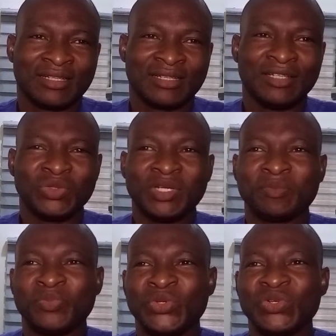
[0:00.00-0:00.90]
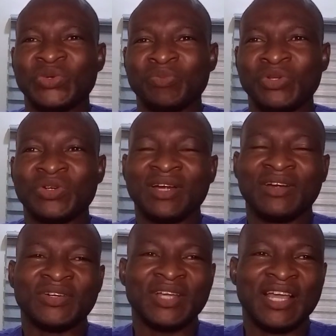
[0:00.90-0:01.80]
Let's look at
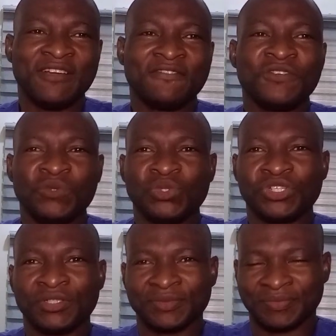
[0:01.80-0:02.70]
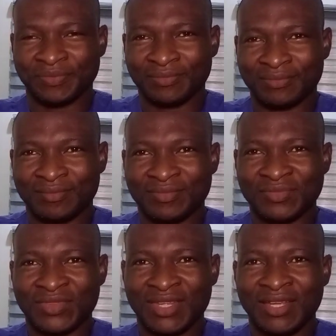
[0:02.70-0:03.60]
pleural effusion.
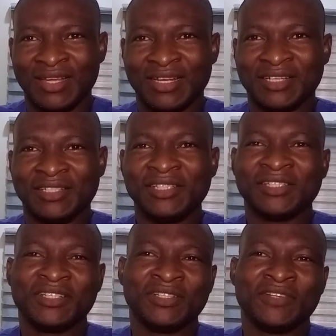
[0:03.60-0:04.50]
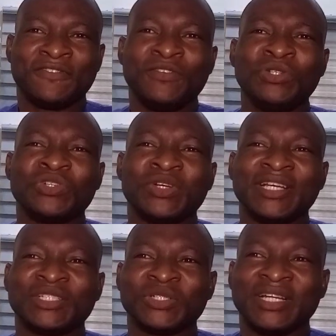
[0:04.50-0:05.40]
Now, the fluid
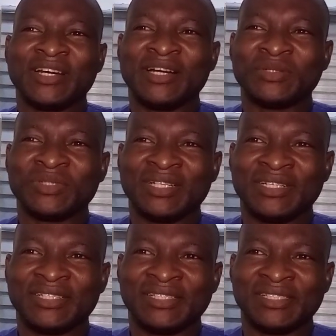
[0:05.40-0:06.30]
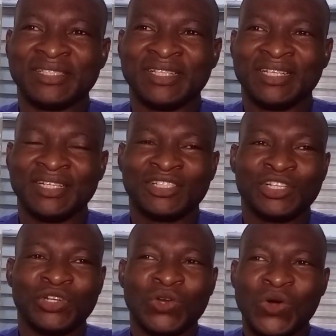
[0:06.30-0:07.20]
collection around
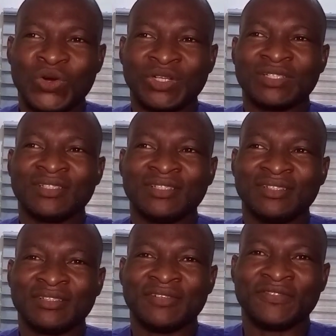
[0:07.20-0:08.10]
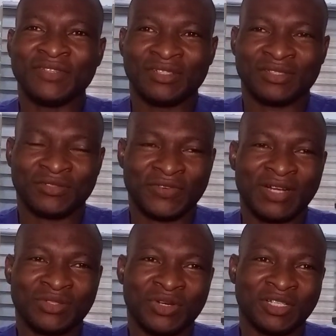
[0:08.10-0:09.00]
the lung is
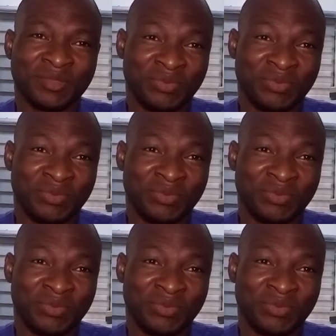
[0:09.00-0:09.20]
referred to as